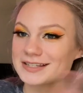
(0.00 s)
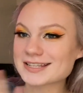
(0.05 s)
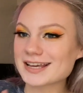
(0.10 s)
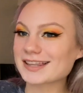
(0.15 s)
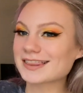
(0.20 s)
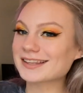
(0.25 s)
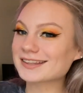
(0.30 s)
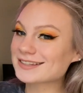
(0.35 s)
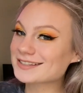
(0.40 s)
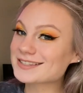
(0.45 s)
I
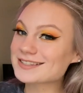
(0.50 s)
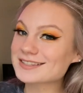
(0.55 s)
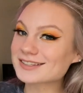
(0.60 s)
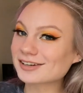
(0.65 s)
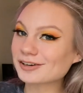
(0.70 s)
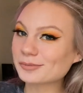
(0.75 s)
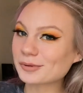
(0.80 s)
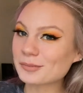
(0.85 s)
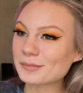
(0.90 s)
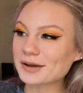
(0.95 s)
think this is
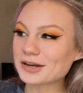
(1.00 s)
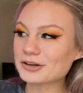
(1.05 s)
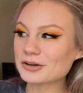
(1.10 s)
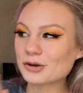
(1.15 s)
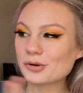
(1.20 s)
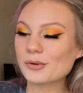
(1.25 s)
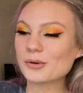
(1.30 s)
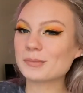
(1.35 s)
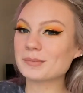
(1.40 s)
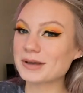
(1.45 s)
gonna be my
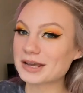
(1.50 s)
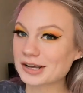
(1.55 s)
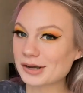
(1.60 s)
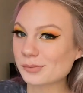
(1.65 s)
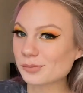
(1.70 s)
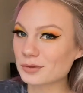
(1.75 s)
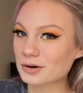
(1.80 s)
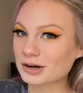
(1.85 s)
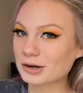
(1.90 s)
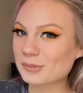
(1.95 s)
new makeup
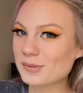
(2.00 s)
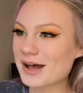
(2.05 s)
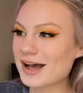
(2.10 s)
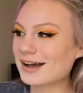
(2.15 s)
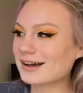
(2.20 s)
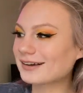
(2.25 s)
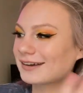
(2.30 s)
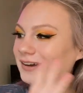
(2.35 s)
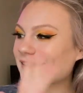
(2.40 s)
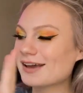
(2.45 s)
work
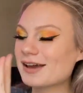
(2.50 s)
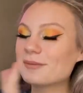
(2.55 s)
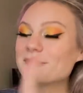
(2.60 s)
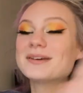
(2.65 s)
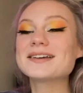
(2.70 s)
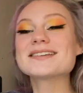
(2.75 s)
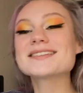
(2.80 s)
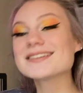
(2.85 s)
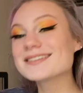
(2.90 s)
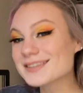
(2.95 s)
bag
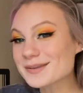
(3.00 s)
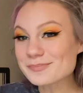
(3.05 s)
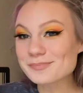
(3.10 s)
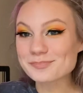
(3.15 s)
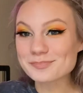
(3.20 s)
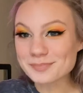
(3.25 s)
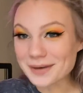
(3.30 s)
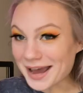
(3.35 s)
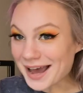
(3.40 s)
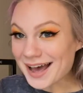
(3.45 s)
because it's a
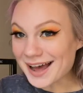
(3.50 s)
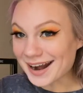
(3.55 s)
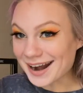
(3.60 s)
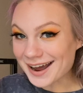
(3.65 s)
bat.